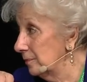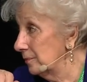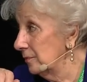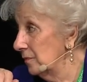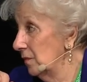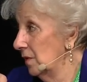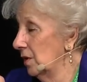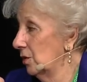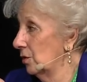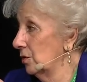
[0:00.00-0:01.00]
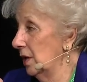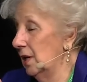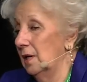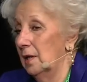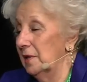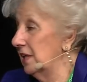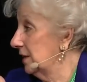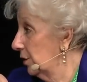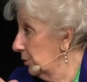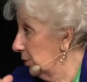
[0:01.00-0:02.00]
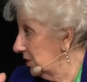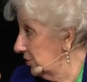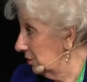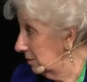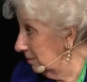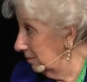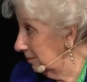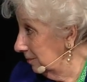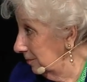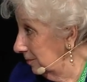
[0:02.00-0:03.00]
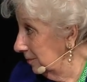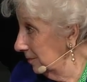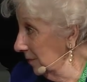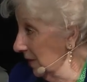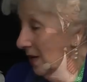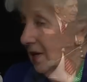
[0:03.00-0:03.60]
We grandmothers work a lot with the Ministry of